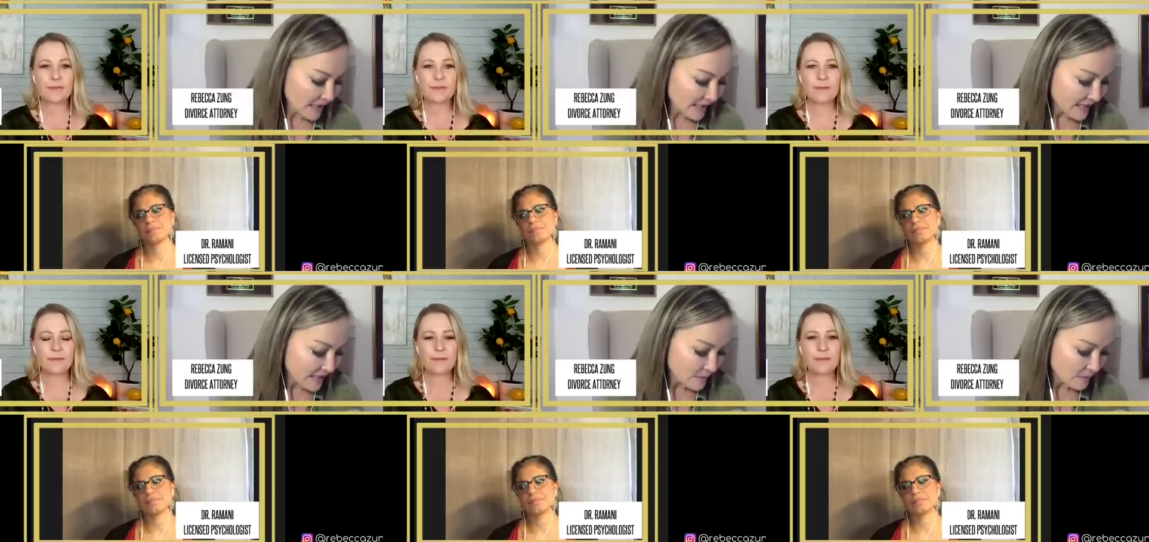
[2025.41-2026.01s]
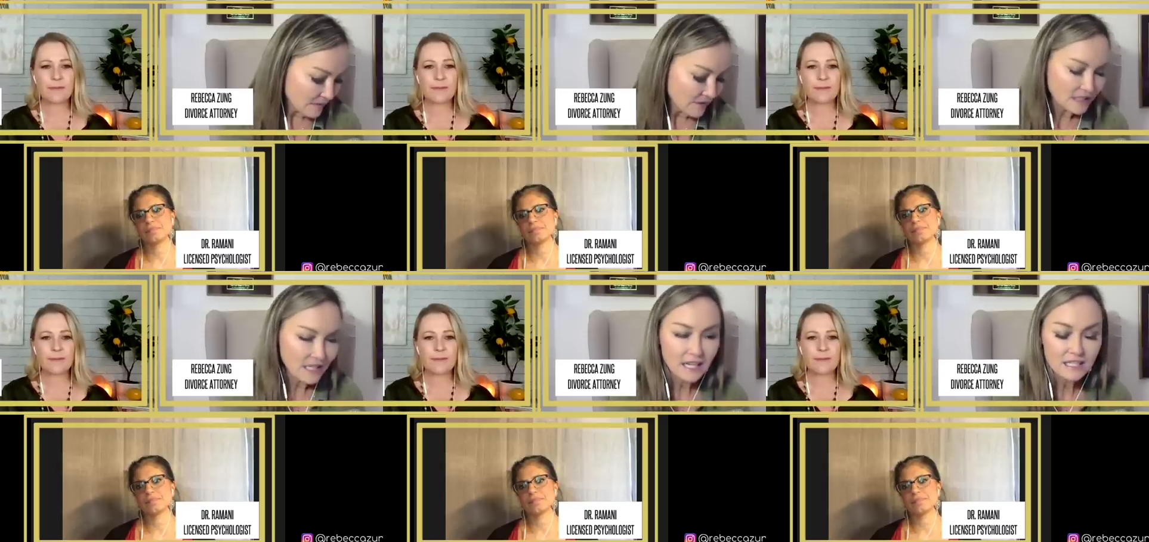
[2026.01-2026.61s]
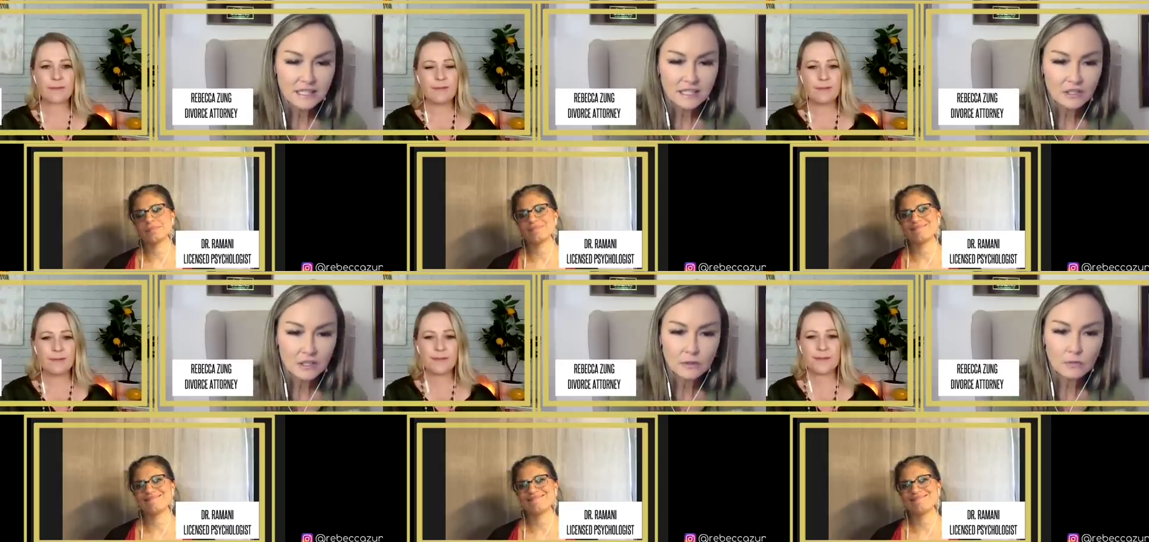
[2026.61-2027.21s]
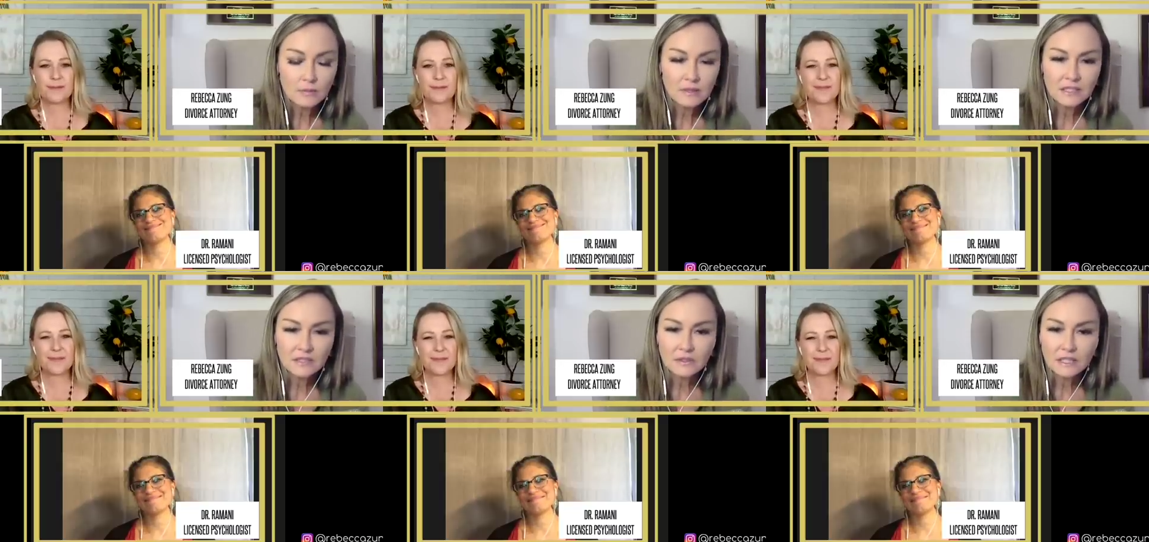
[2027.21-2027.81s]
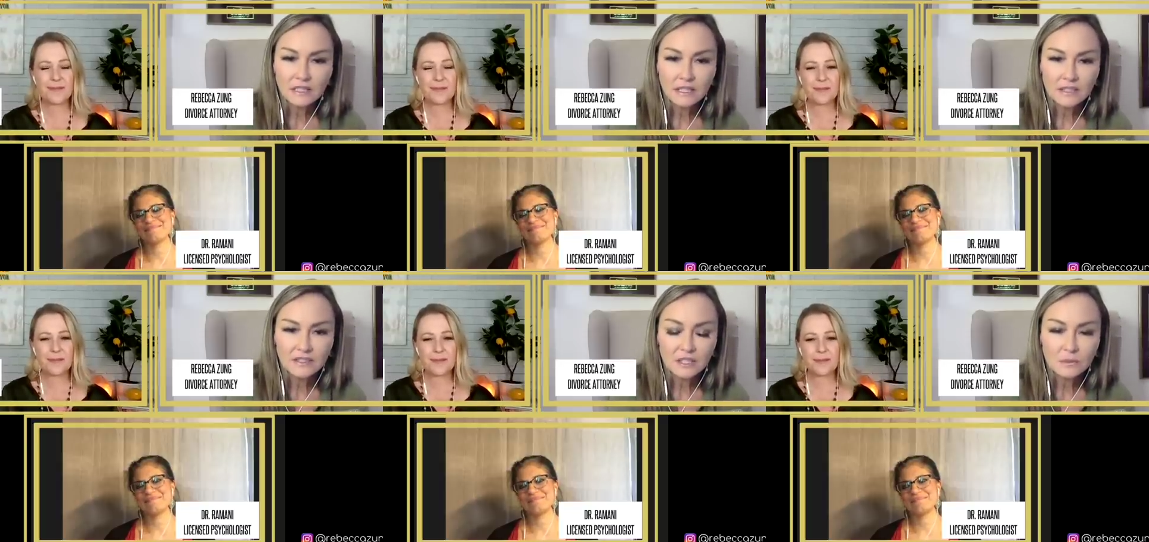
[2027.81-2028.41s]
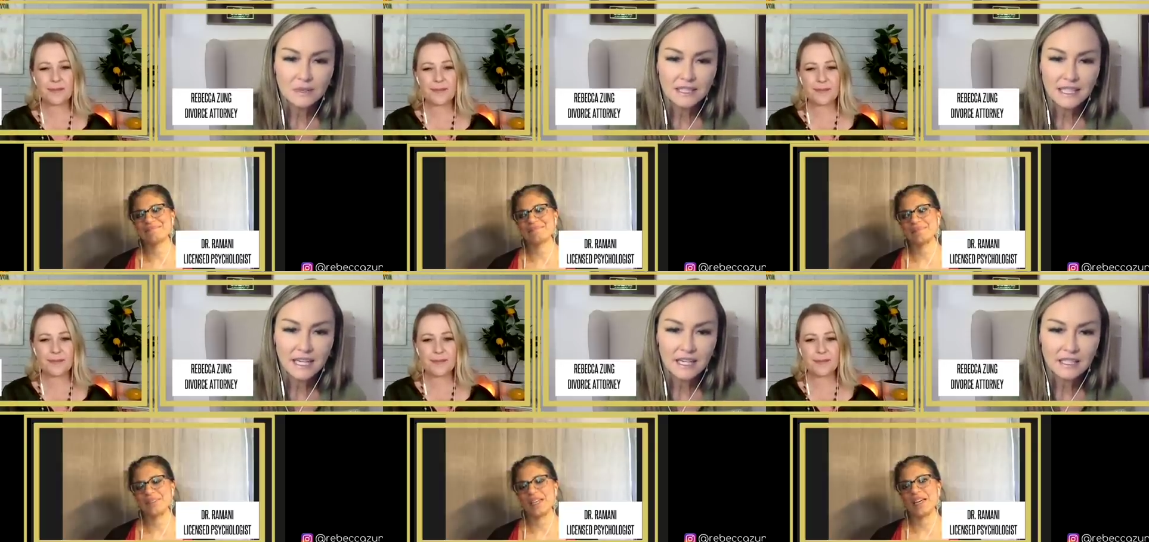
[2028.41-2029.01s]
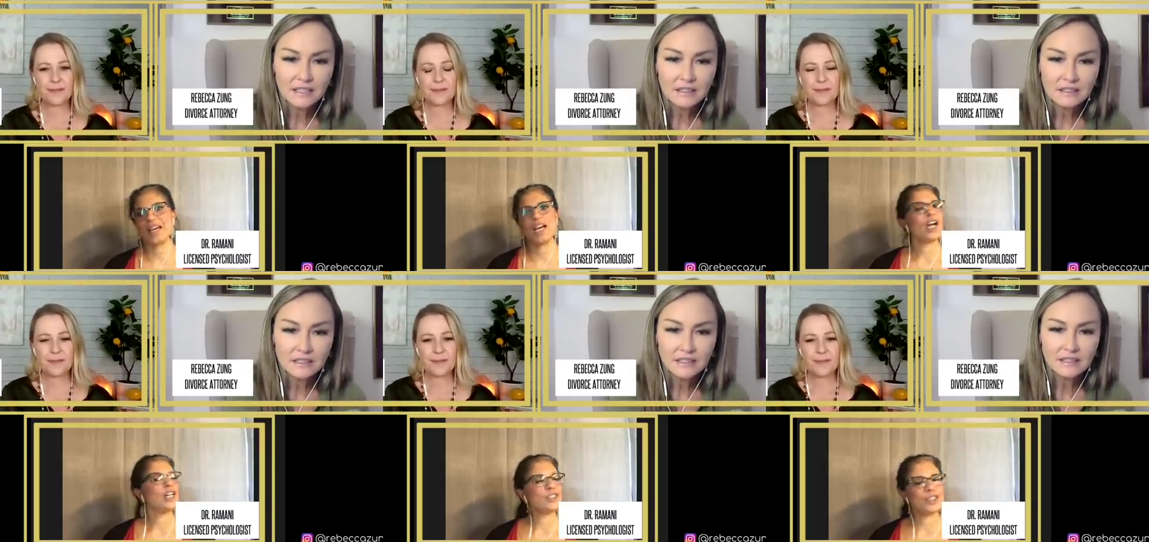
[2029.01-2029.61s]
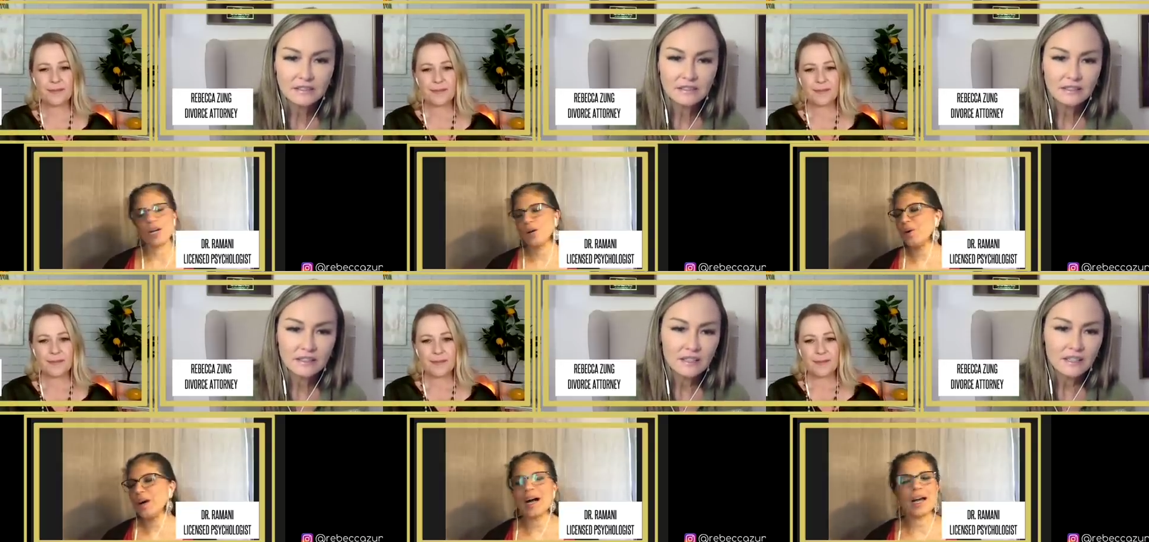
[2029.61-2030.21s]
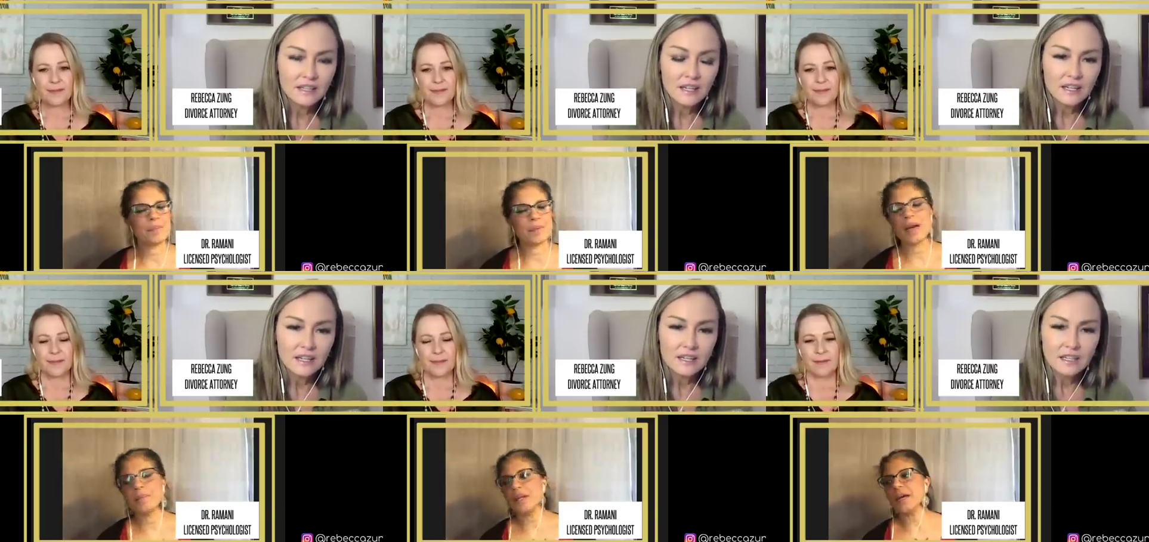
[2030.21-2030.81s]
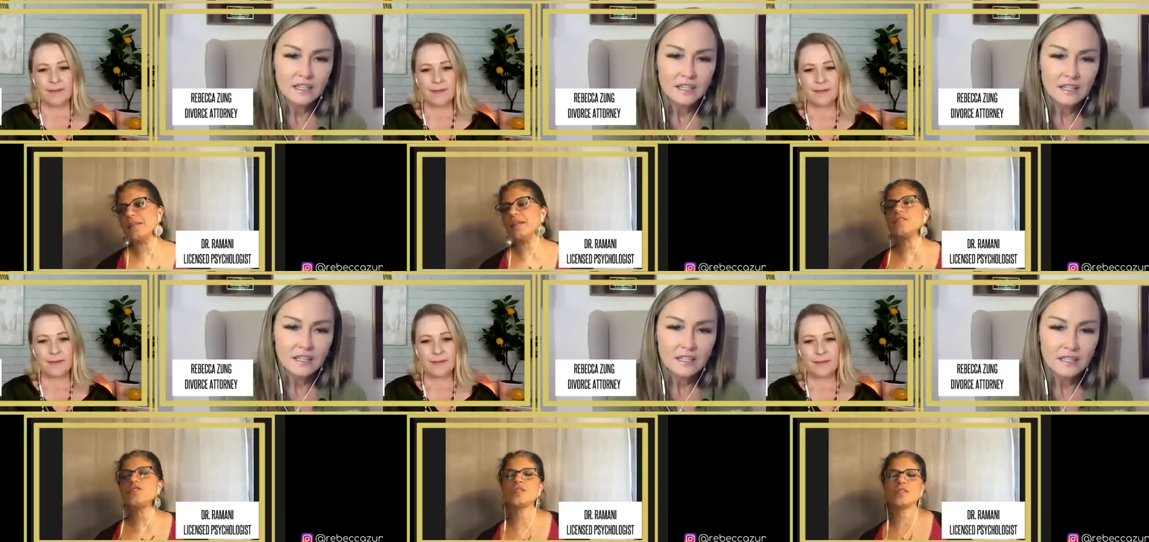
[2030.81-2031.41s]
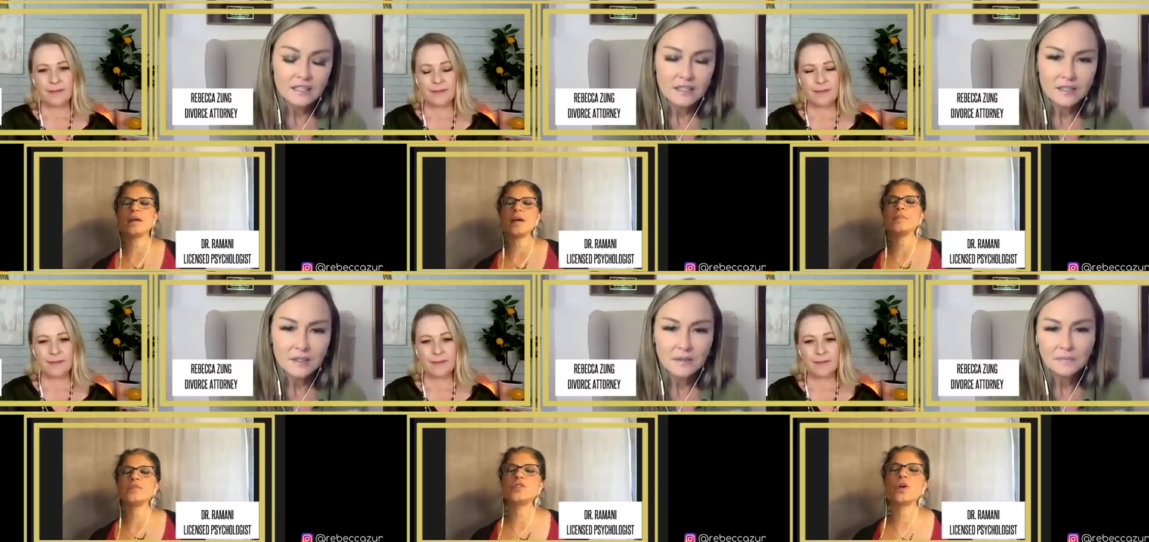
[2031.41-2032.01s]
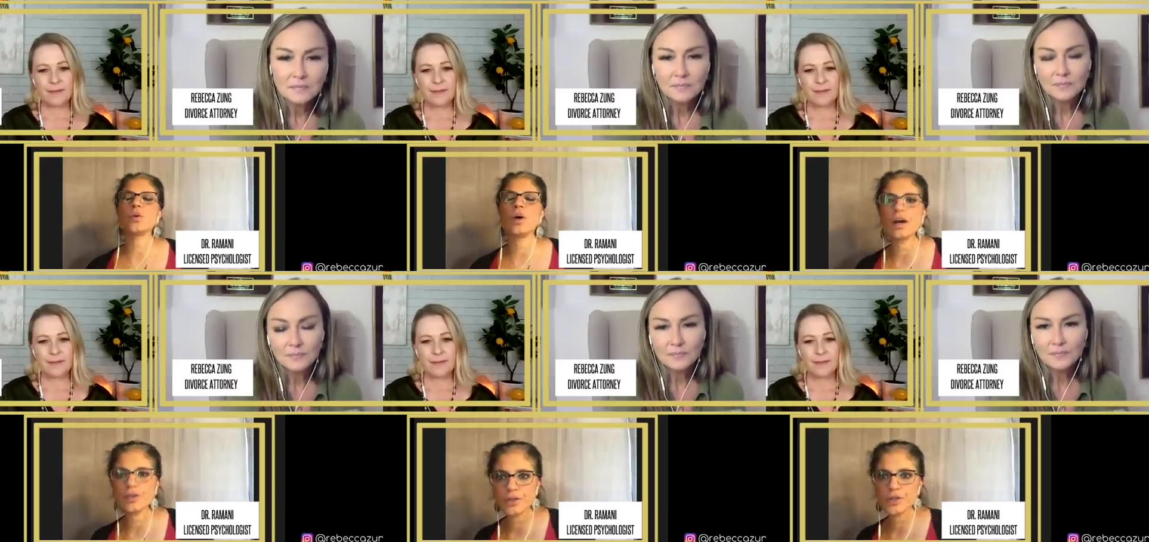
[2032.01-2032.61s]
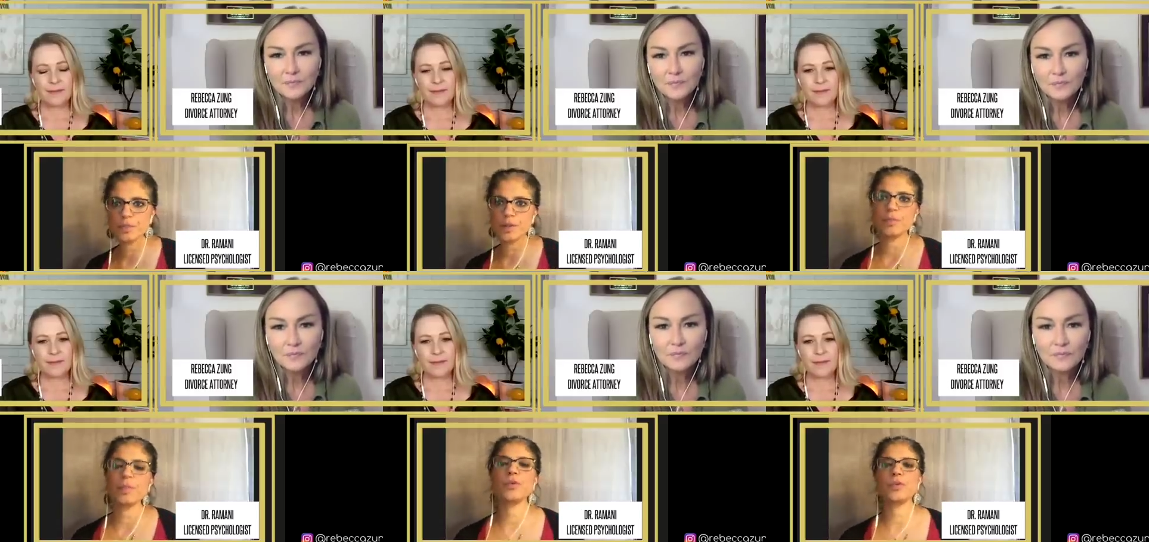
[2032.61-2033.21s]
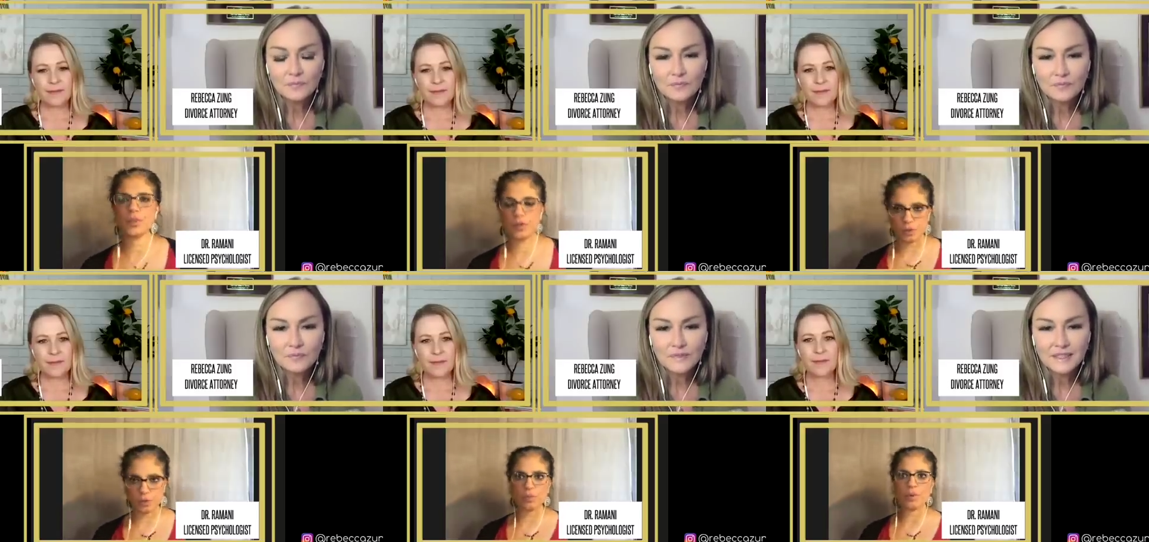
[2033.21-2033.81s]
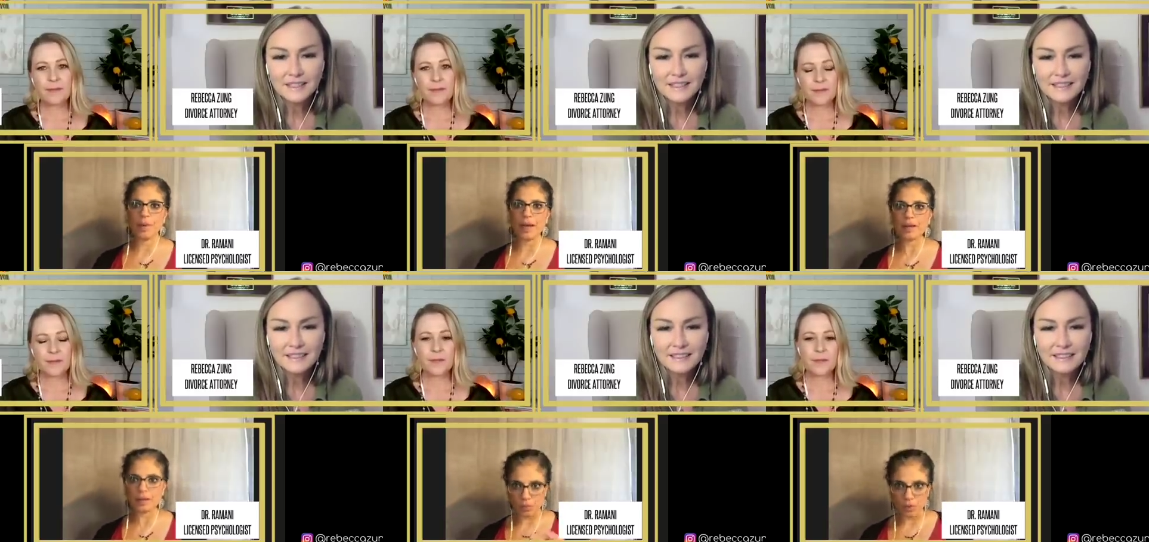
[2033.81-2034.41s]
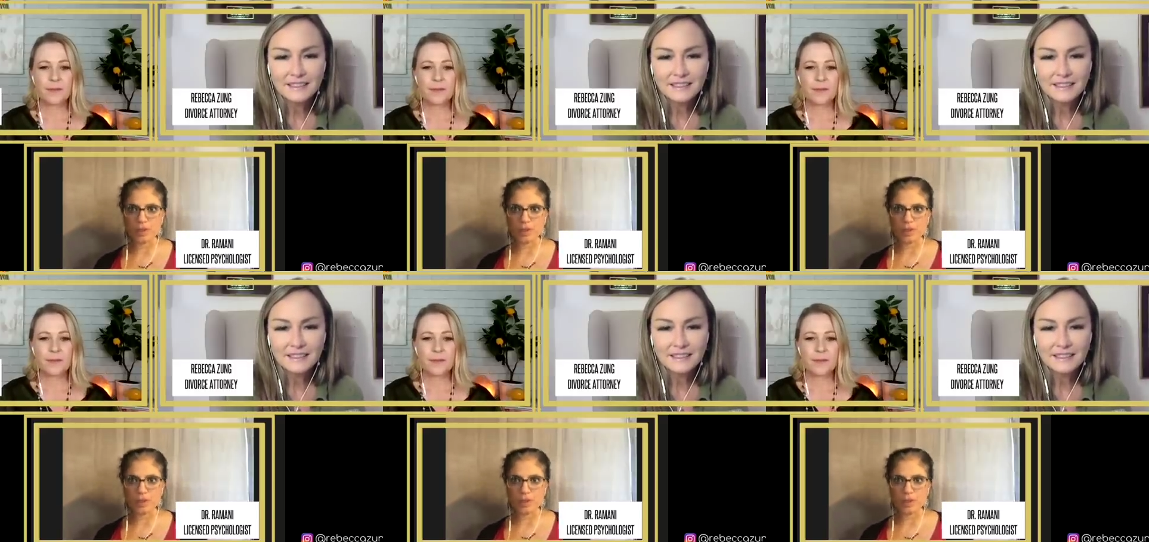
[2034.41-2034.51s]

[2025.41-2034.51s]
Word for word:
Speaker 1: I think has been fantastic. Dr. Ramani, is there anything else that you wanted to add on this? No,
Speaker 2: I'm, I mean, I think it's just, I, am so honored to be both with you, Rebecca, and work